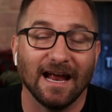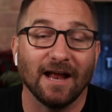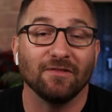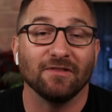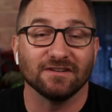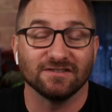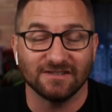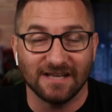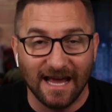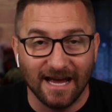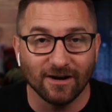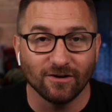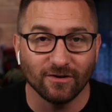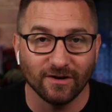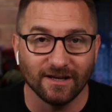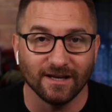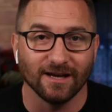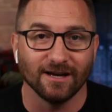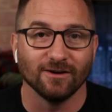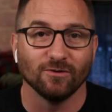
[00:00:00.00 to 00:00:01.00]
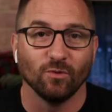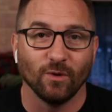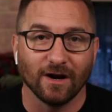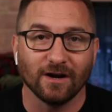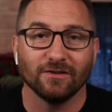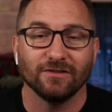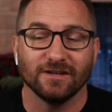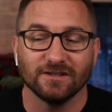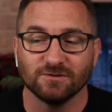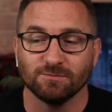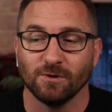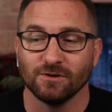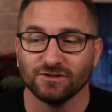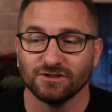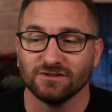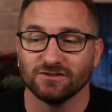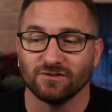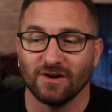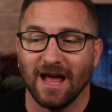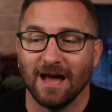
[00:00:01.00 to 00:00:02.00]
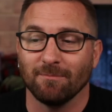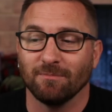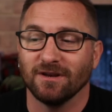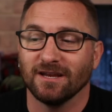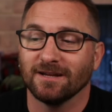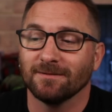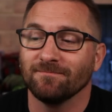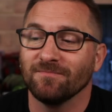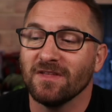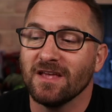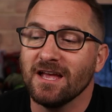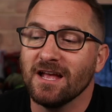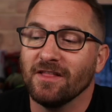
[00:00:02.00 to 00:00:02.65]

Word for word: And this area where the explosions are happening,